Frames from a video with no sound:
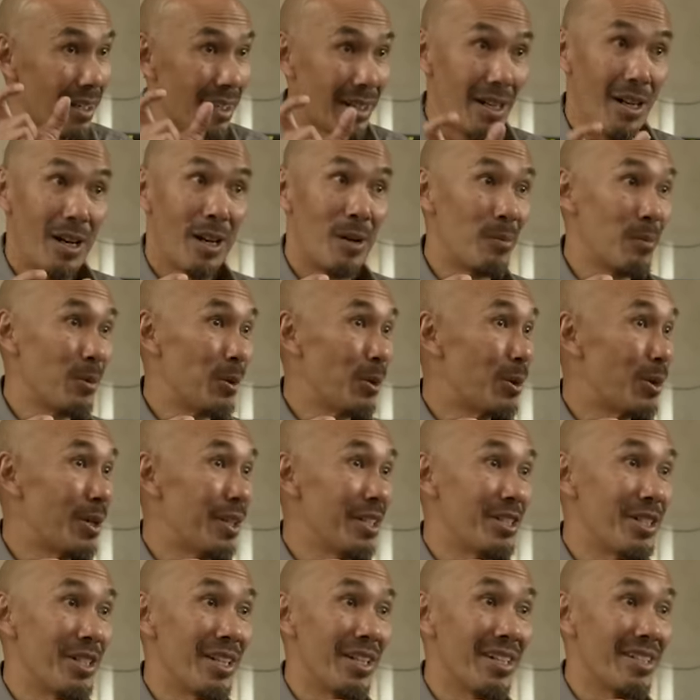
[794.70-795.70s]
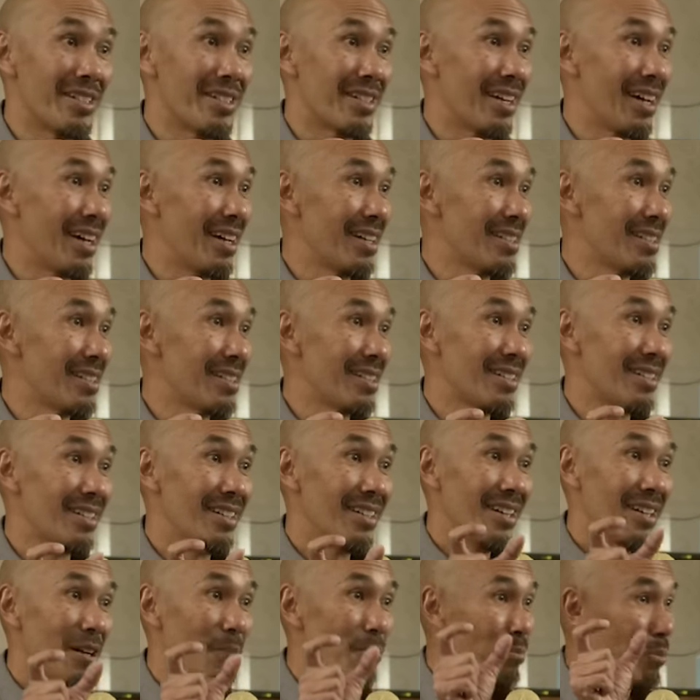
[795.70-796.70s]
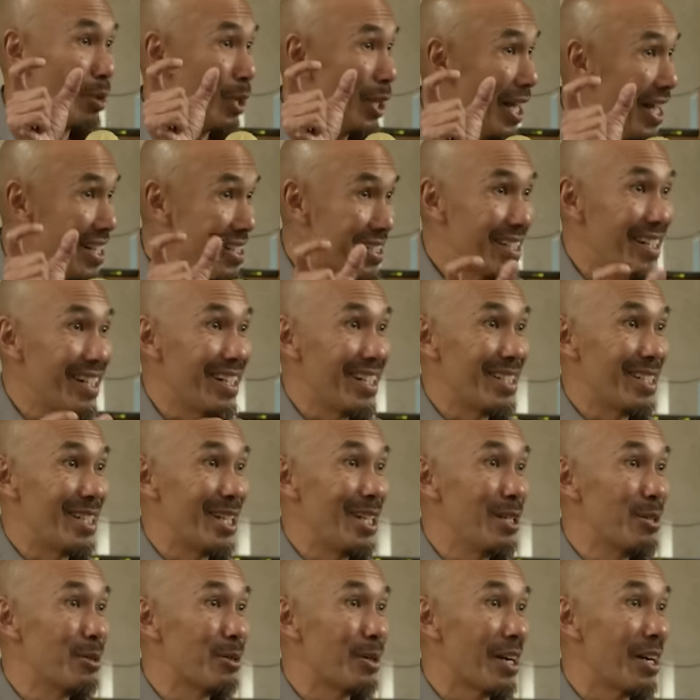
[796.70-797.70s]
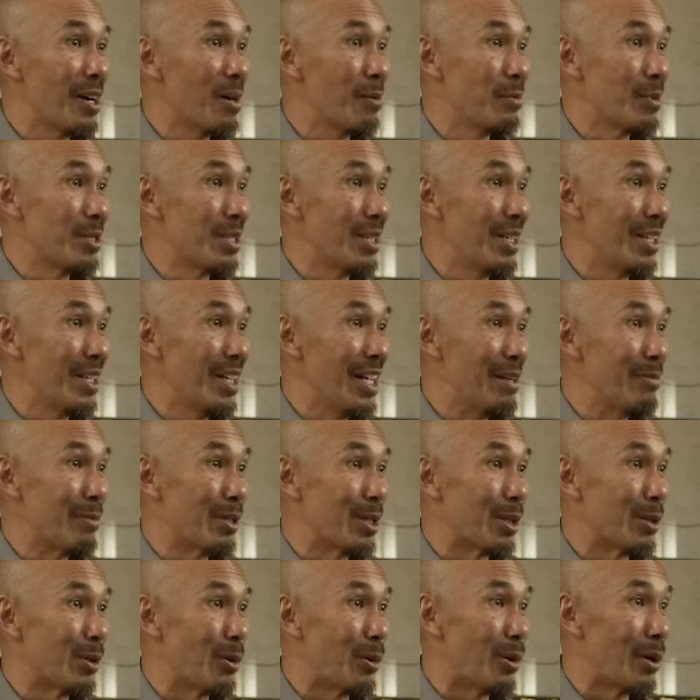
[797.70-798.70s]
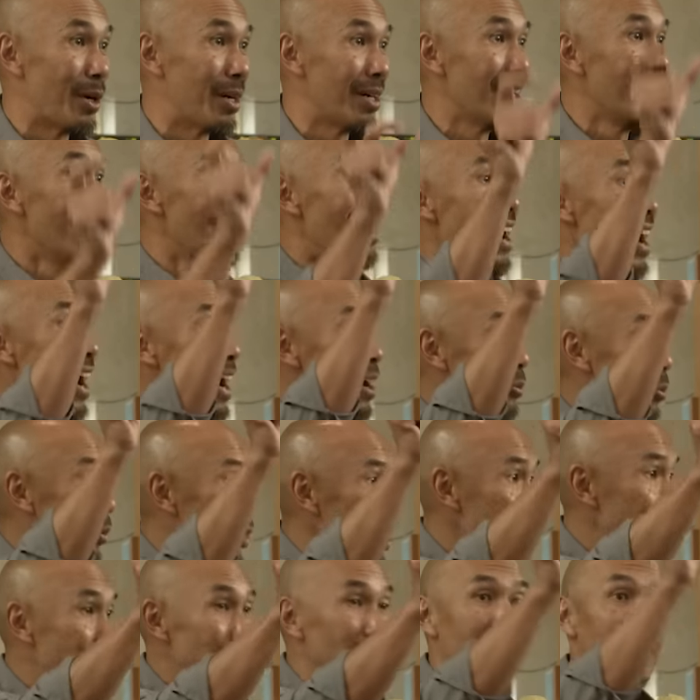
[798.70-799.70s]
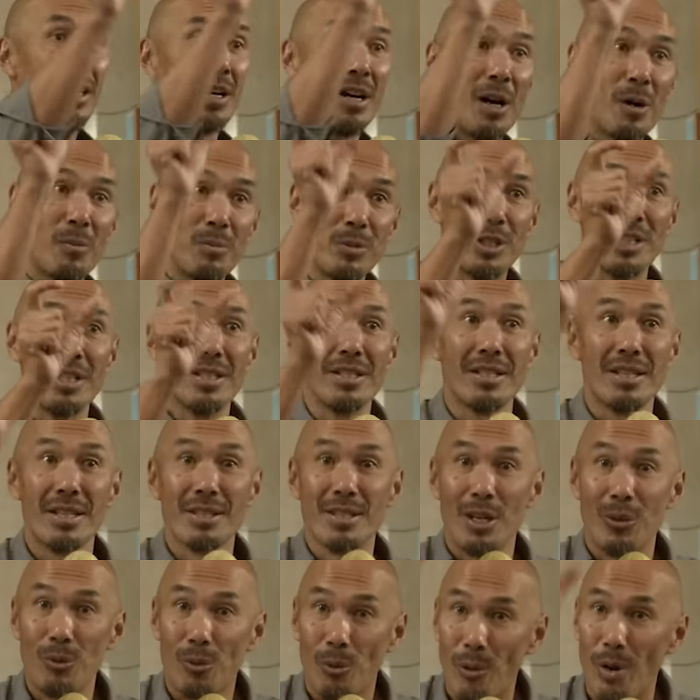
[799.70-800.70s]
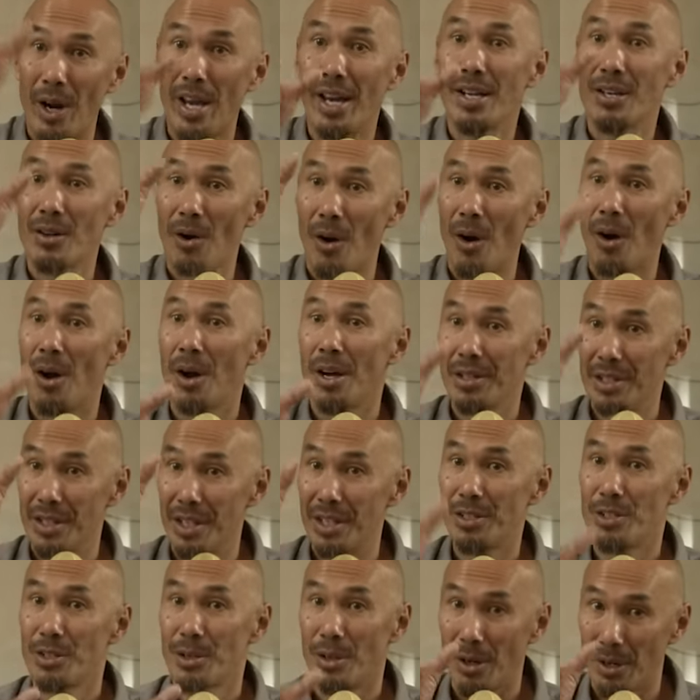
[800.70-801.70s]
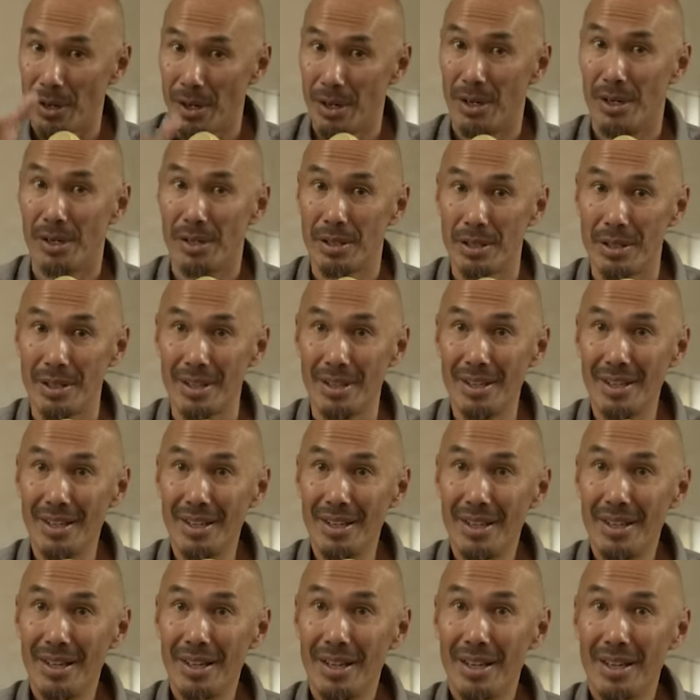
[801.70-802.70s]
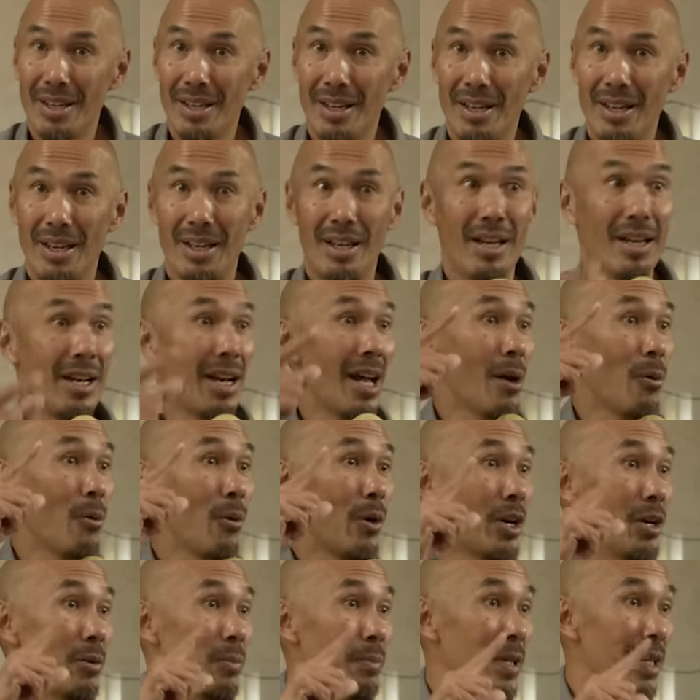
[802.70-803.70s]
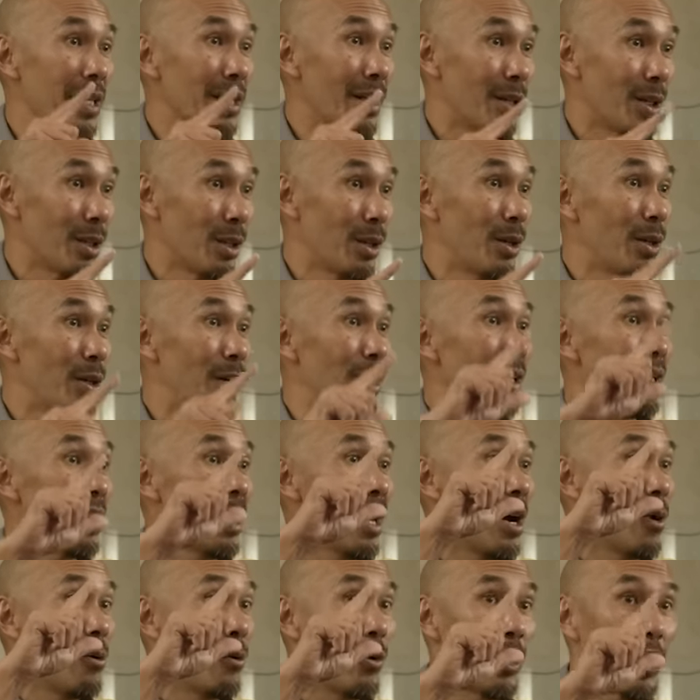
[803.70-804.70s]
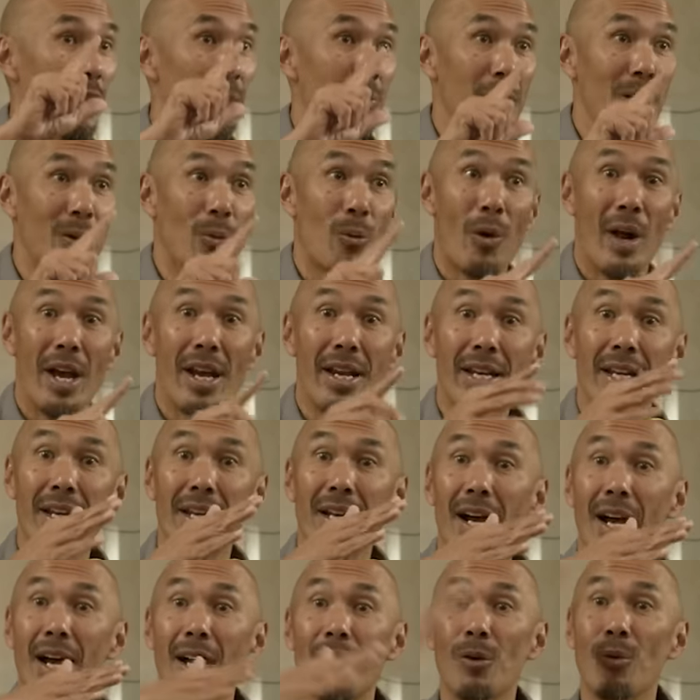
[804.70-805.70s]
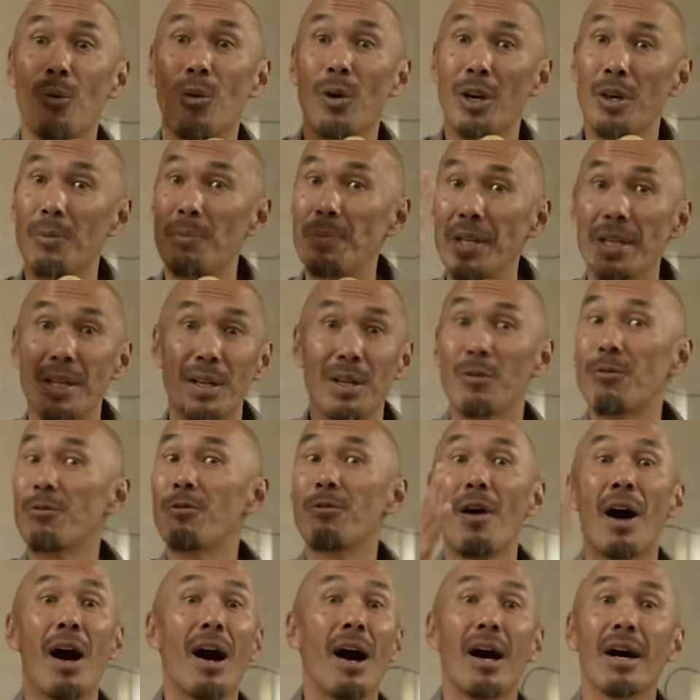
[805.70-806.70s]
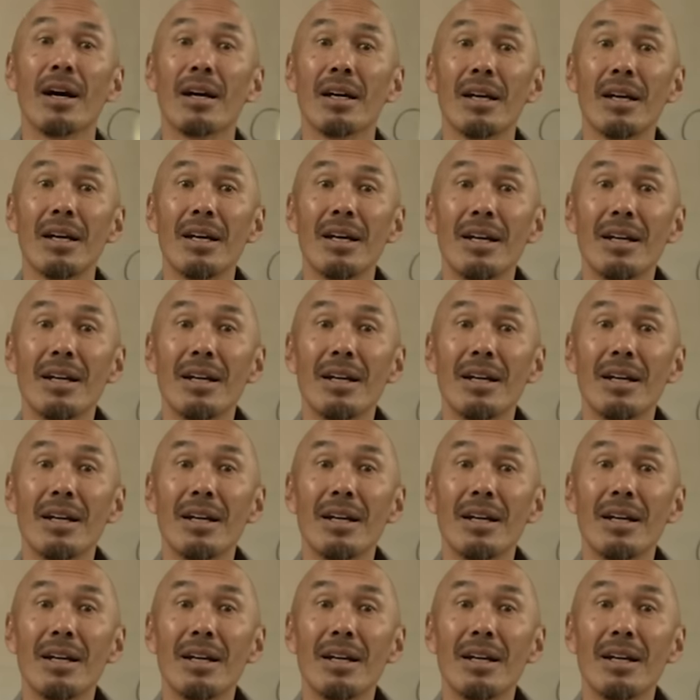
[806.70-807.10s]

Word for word: Come, Lord Jesus. Blessed is he who comes in the name of the Lord. I want you to come, Jesus, and reign on this earth. And I want to be alert. I want to be waiting. I don't want to be in a fog.